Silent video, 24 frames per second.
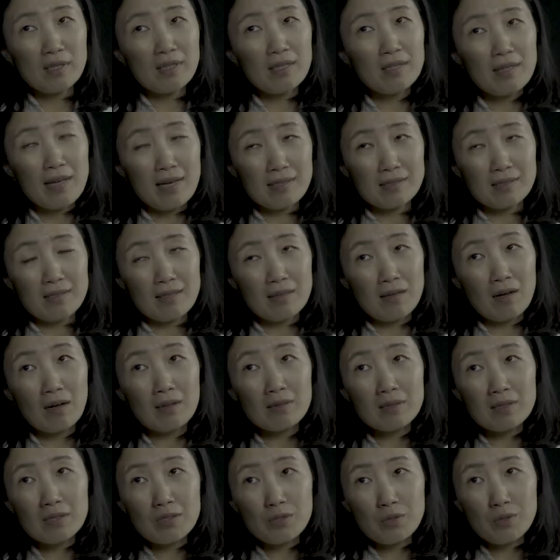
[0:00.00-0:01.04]
So we need mm. actually
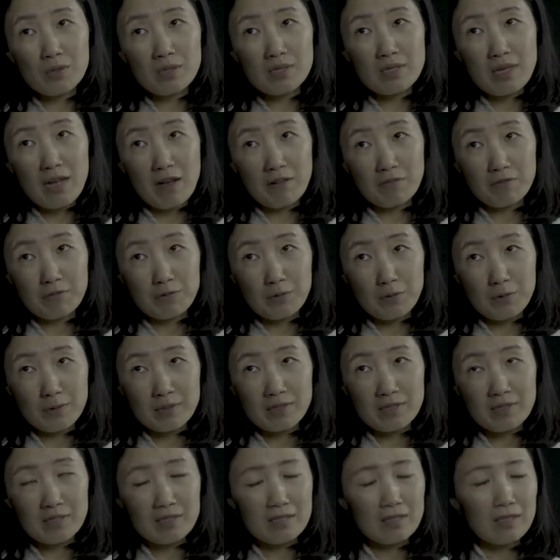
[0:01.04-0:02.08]
continuous
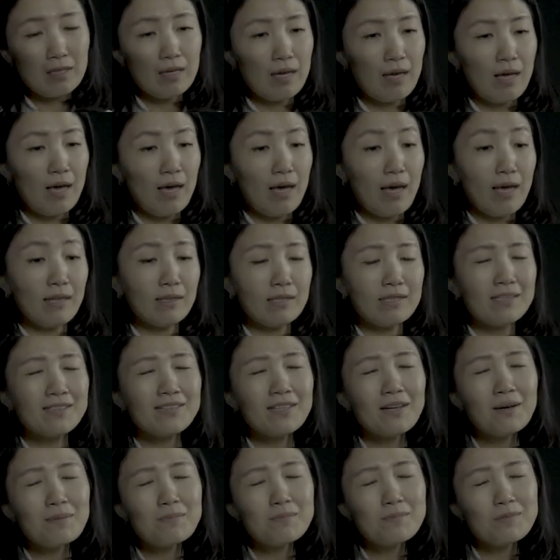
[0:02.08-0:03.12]
effort. And
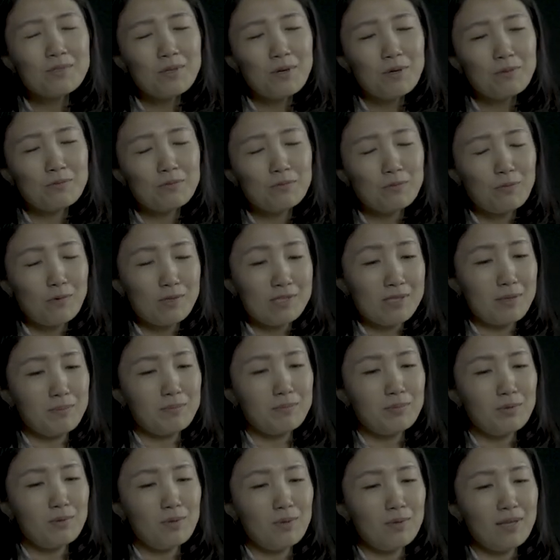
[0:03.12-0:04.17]
in terms of, for
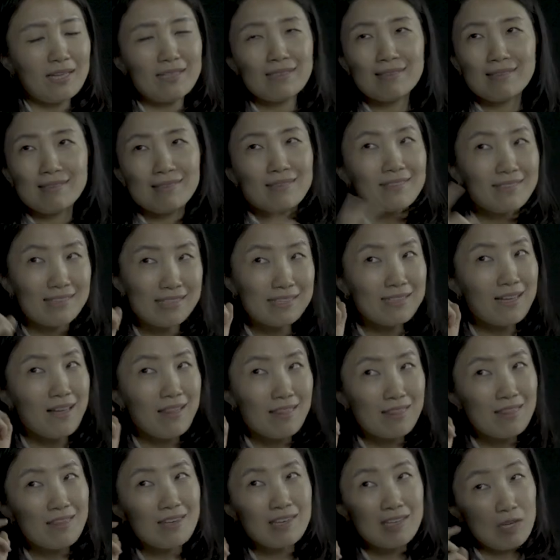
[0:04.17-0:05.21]
example, like
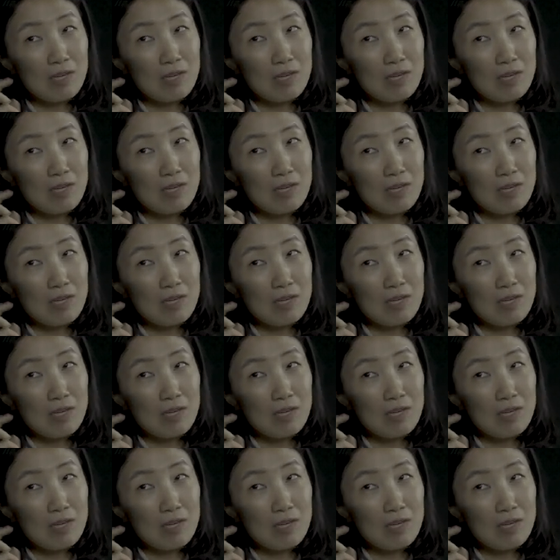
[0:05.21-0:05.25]
design